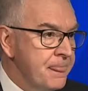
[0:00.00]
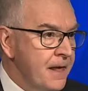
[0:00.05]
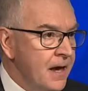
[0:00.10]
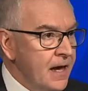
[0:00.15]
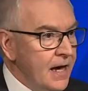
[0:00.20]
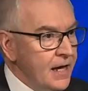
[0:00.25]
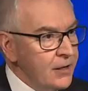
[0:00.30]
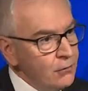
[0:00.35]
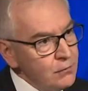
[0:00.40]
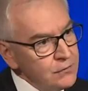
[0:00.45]

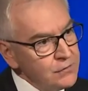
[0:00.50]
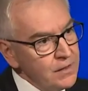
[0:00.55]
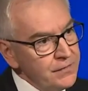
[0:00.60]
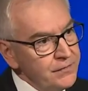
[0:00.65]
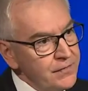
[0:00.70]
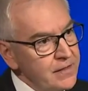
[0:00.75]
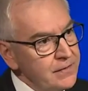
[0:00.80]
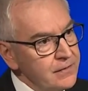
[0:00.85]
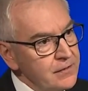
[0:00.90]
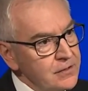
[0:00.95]
And also I
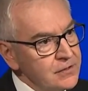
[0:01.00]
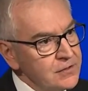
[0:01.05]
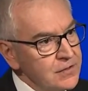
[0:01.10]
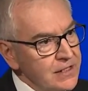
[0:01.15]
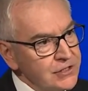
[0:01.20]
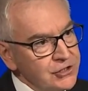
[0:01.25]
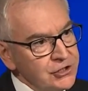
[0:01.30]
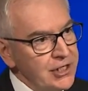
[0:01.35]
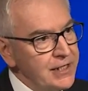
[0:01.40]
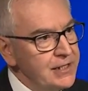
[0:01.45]
think there's a
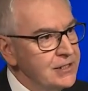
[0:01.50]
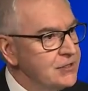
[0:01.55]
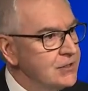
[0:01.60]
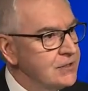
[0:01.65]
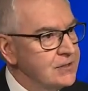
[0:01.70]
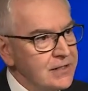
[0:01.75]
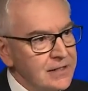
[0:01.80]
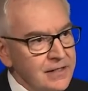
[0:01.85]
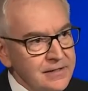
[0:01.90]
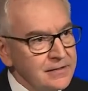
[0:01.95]
change in
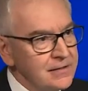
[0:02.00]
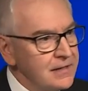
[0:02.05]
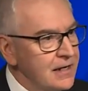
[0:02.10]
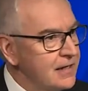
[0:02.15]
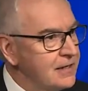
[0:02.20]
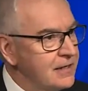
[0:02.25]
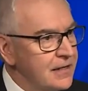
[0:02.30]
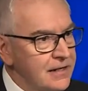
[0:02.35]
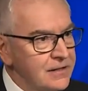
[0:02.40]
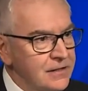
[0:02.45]

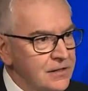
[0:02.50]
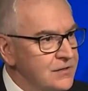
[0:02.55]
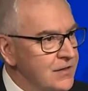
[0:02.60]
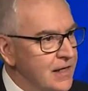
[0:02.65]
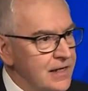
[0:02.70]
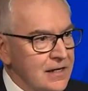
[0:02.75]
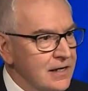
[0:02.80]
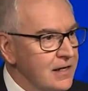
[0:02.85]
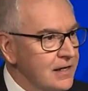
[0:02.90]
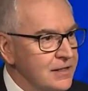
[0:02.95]
the
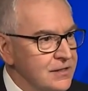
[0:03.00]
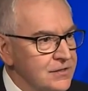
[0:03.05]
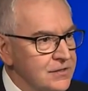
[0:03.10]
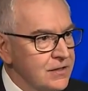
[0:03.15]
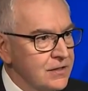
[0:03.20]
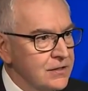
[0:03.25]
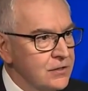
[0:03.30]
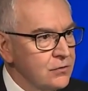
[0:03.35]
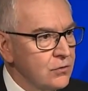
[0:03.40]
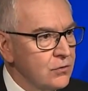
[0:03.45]
zeitgeist,
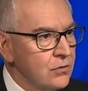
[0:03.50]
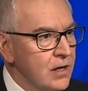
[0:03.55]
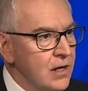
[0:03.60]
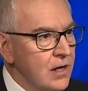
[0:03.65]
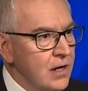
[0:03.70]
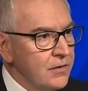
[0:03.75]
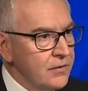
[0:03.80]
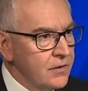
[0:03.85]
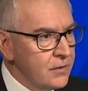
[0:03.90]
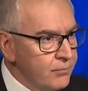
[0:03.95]

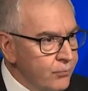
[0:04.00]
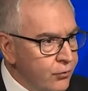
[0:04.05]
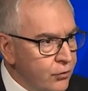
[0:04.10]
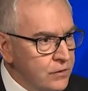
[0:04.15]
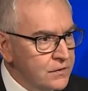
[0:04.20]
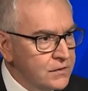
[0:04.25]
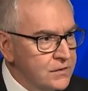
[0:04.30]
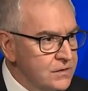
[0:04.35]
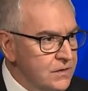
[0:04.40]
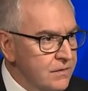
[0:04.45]
the
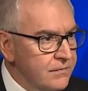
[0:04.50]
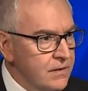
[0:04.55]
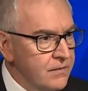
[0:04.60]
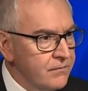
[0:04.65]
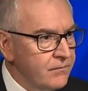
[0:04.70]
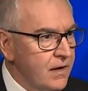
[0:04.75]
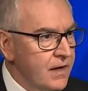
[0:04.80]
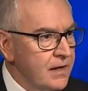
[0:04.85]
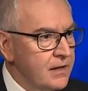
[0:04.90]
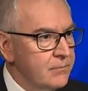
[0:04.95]
importance of the
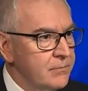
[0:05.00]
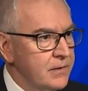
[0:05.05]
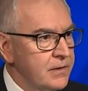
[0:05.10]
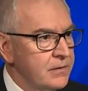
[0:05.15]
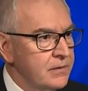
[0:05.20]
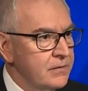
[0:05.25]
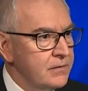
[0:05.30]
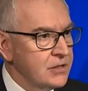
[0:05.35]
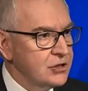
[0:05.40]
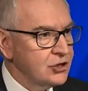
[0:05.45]

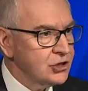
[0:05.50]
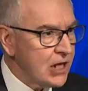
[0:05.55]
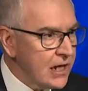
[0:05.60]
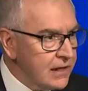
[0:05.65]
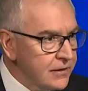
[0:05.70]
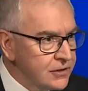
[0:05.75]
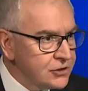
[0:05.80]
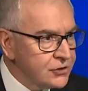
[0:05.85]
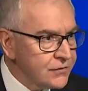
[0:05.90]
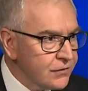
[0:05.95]
environment, the
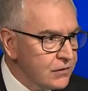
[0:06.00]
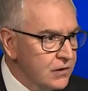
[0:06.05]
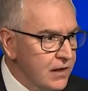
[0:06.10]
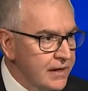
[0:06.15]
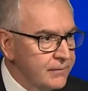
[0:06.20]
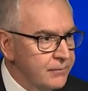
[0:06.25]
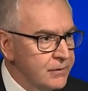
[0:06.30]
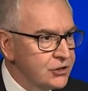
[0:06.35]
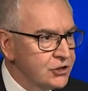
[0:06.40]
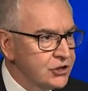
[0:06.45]
challenge of
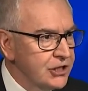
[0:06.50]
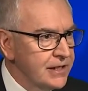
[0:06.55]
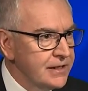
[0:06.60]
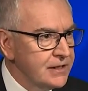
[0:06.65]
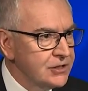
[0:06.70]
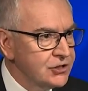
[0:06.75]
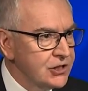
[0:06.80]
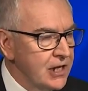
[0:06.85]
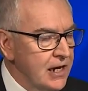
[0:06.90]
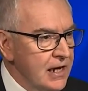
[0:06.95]
climate
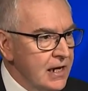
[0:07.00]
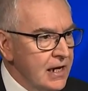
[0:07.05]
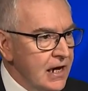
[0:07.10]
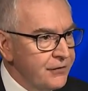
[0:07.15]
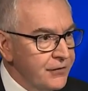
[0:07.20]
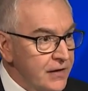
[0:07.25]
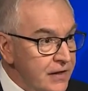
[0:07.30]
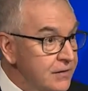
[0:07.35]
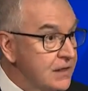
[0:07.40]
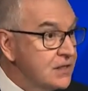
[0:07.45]
change. I
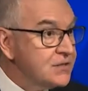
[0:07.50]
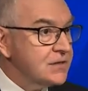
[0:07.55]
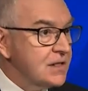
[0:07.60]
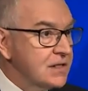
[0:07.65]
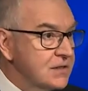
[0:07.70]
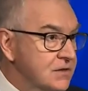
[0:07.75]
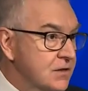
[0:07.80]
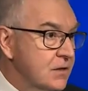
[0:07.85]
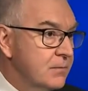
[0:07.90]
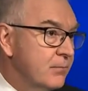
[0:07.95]
think these
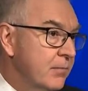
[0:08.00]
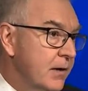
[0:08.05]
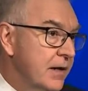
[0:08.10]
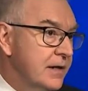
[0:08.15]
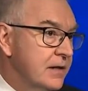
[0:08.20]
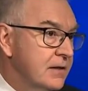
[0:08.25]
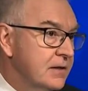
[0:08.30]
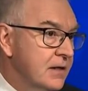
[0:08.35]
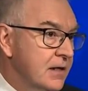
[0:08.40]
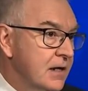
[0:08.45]
things
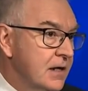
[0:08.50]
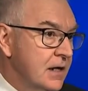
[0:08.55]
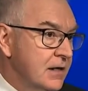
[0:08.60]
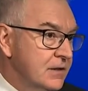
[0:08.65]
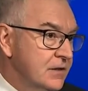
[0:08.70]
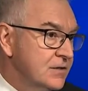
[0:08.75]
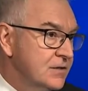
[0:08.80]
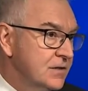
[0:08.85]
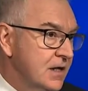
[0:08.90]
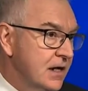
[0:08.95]
combine
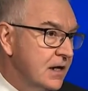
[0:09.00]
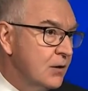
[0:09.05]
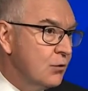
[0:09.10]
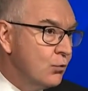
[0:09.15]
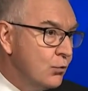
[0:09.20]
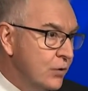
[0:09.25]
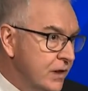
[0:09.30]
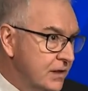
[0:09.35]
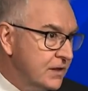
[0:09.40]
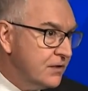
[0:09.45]
to say
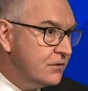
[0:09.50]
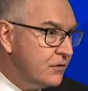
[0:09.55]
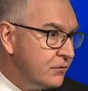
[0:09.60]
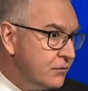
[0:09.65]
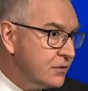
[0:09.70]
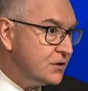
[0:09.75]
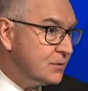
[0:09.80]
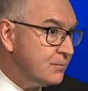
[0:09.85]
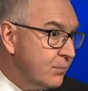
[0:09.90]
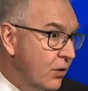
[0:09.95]
we need to
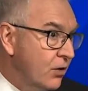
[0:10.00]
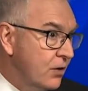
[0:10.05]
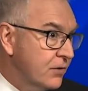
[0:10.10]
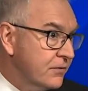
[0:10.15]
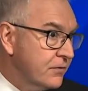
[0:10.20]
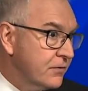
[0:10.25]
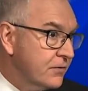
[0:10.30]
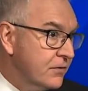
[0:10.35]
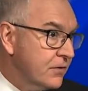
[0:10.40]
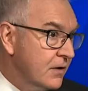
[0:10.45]

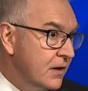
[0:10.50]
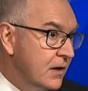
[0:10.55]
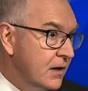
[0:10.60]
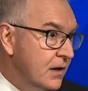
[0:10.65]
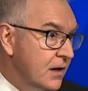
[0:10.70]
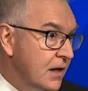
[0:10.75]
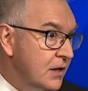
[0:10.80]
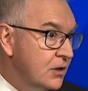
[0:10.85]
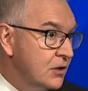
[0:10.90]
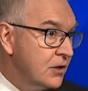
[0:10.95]
respond
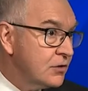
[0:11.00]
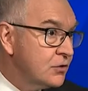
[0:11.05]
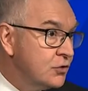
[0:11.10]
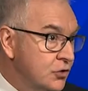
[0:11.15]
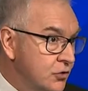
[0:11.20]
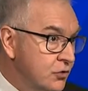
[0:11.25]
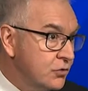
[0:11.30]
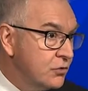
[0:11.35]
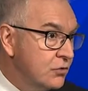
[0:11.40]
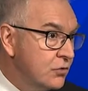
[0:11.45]
in a
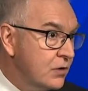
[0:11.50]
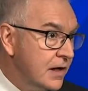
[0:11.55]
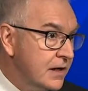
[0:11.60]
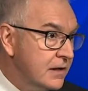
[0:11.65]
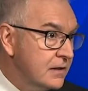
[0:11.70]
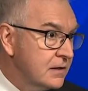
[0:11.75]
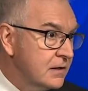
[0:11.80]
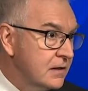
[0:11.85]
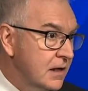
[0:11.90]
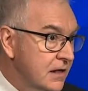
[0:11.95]
new
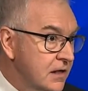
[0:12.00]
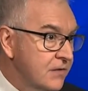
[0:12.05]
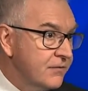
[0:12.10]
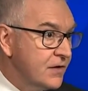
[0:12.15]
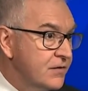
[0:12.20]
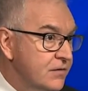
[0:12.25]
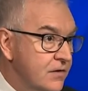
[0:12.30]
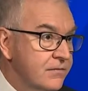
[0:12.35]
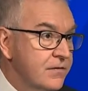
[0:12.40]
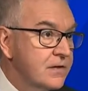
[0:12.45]
and
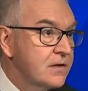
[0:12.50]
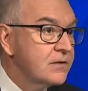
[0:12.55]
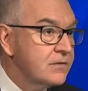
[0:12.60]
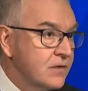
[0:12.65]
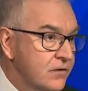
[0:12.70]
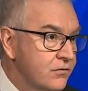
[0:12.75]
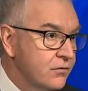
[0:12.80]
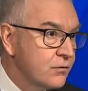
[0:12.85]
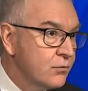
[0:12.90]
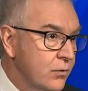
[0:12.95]
innovative and a
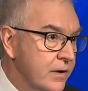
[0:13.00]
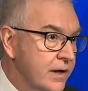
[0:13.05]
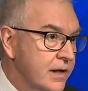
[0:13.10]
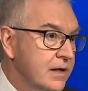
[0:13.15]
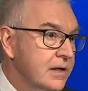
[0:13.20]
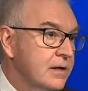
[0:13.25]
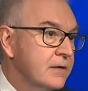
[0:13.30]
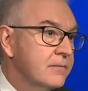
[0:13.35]
different way.